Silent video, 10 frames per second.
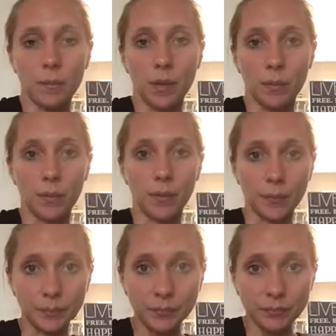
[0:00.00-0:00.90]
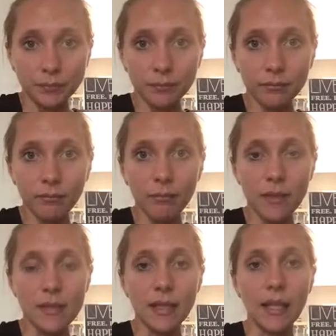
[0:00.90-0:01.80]
people
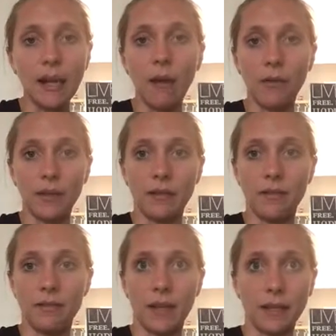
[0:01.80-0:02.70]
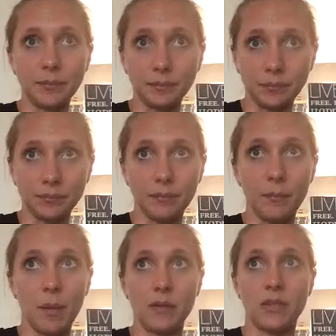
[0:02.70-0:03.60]
to get healthy and fit,
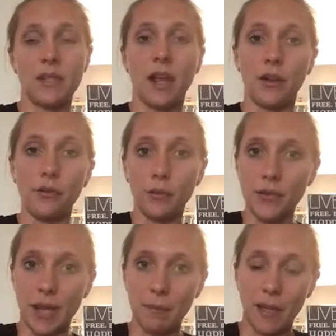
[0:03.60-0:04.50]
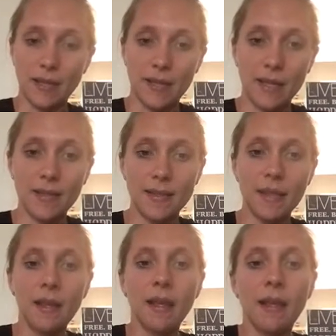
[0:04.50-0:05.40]
but just not on a full-time basis.
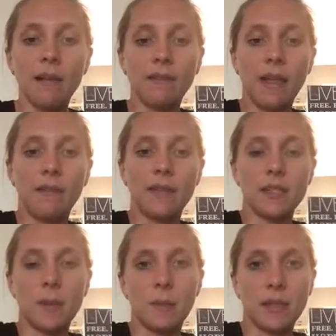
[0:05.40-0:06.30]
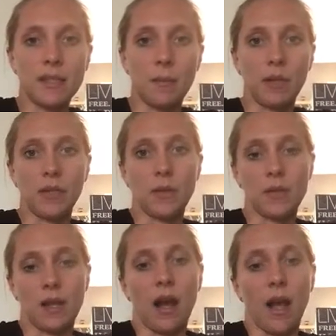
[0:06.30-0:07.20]
Then this might be somebody
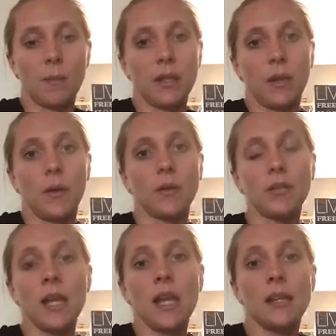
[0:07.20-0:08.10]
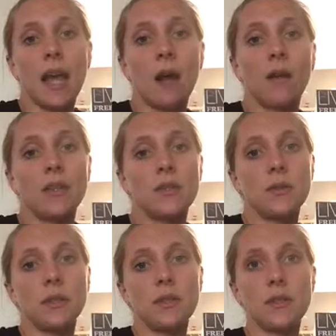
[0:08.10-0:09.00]
who's a hobby coach. Now, as
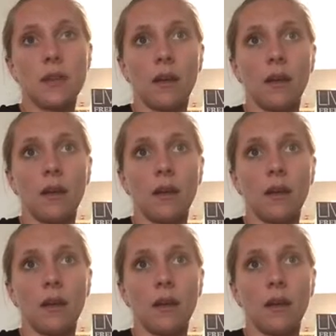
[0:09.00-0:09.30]
soon as